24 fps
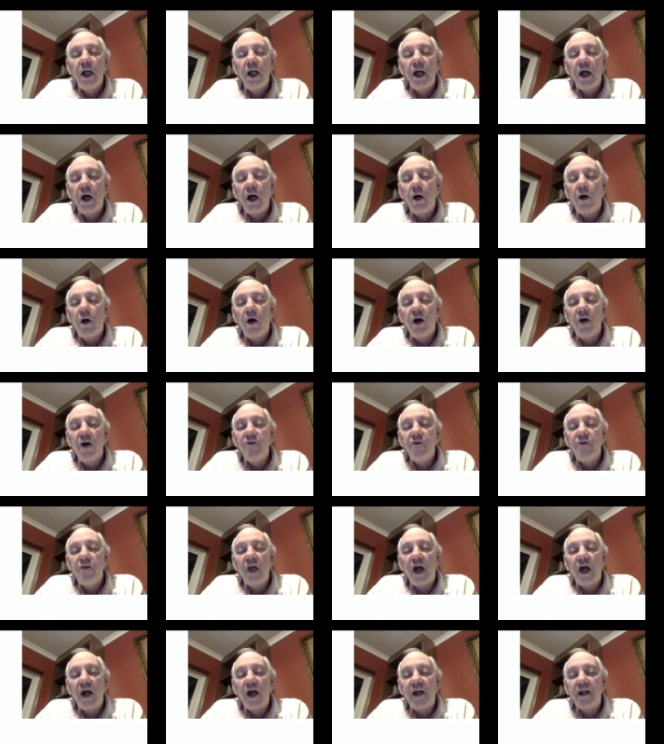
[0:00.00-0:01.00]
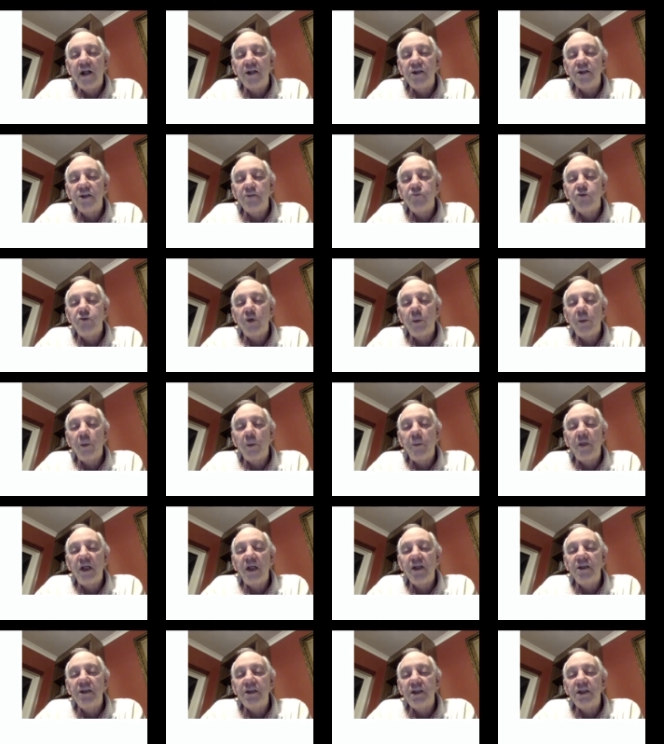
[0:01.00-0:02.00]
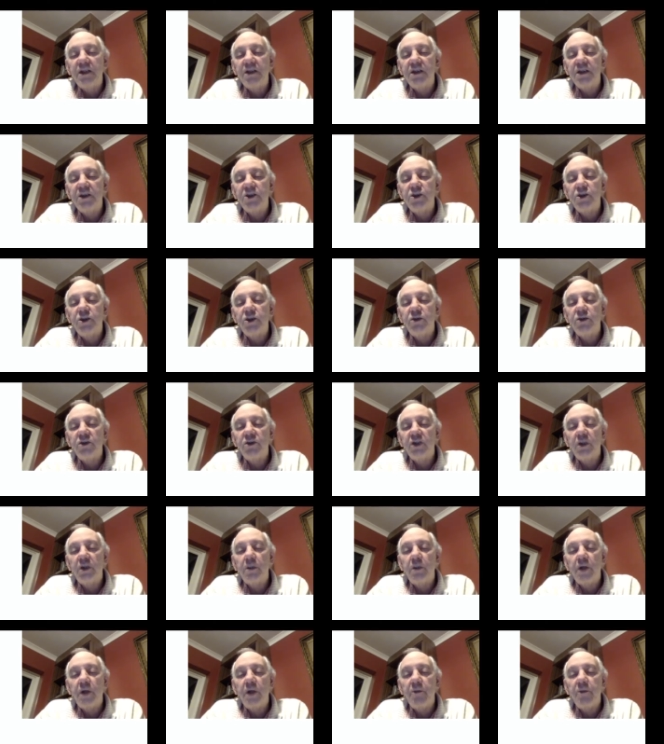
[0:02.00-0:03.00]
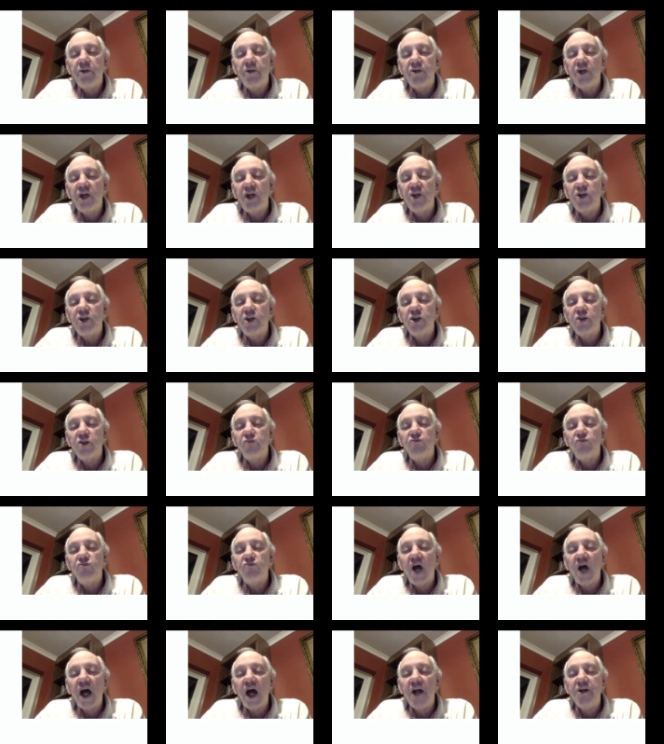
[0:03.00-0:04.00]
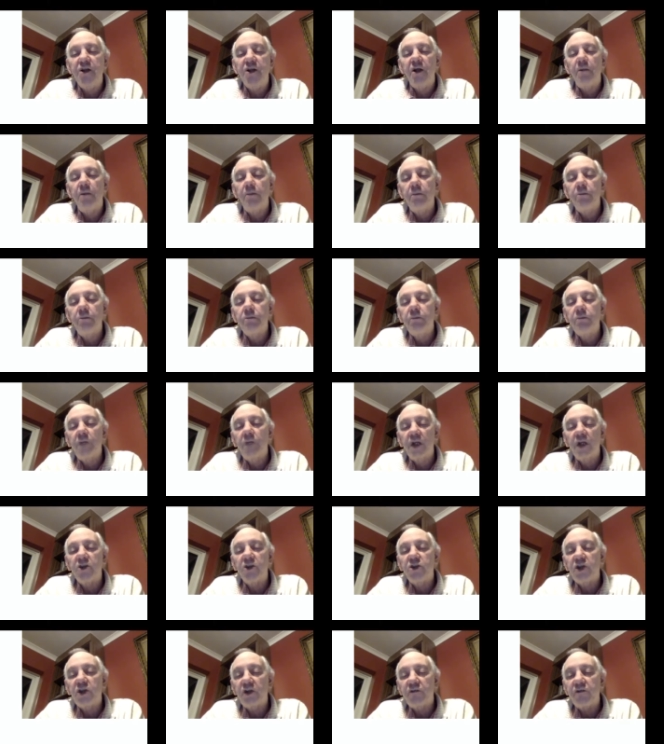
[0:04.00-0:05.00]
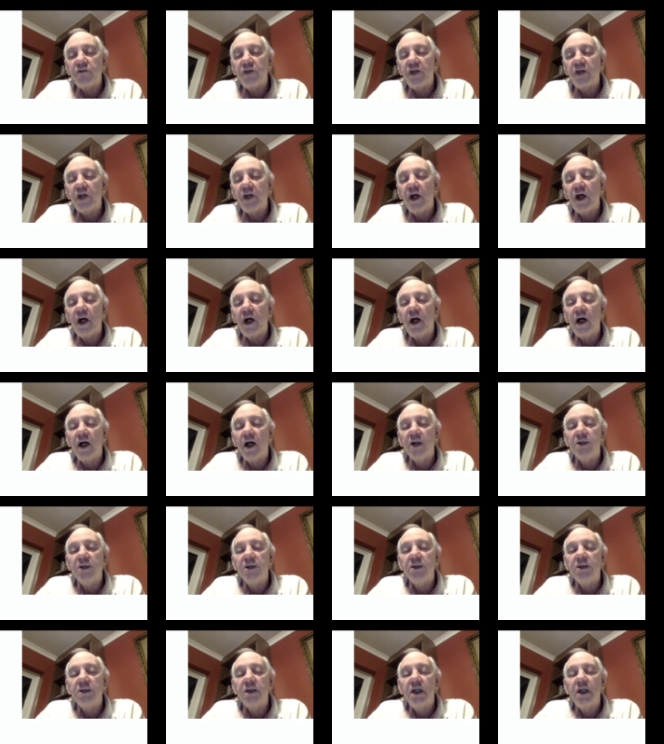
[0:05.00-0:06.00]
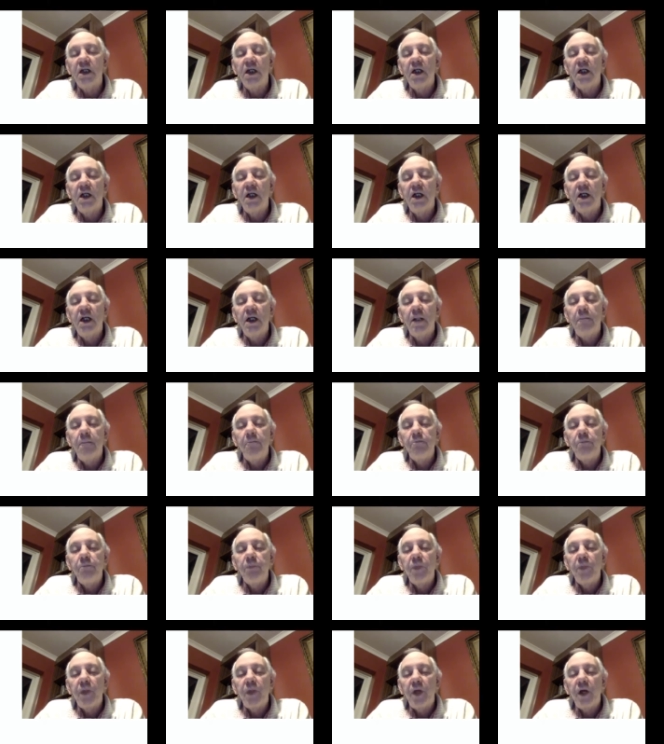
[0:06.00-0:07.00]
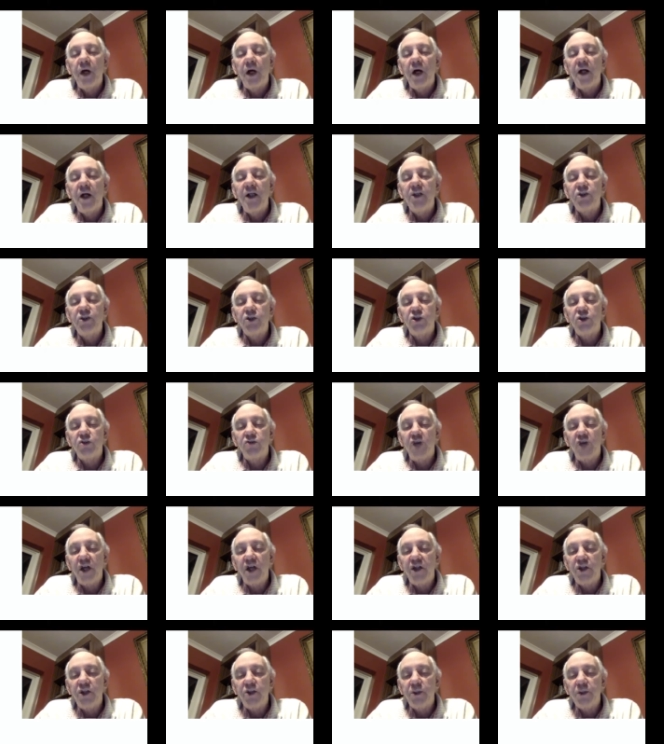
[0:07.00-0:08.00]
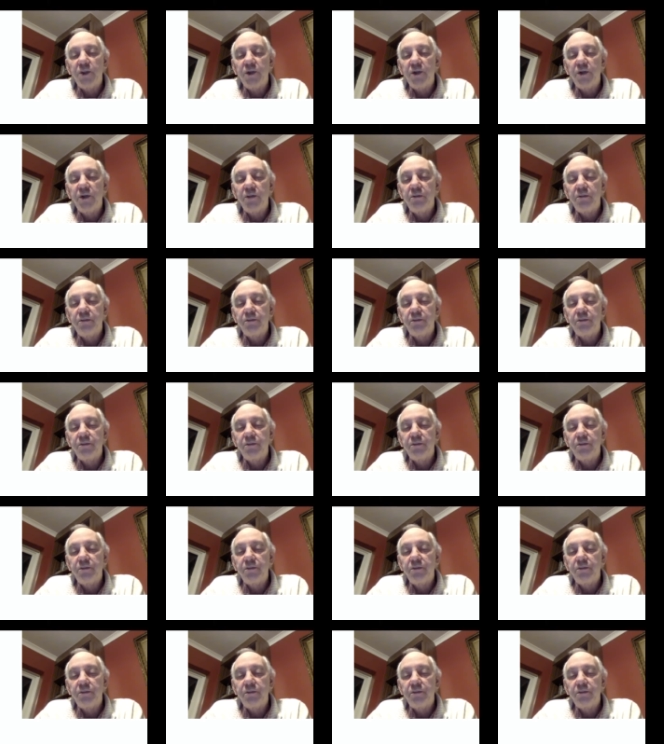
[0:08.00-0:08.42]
Or if you like, it's the probability that choosing a permutation at random, like shuffling cards, is a derangement.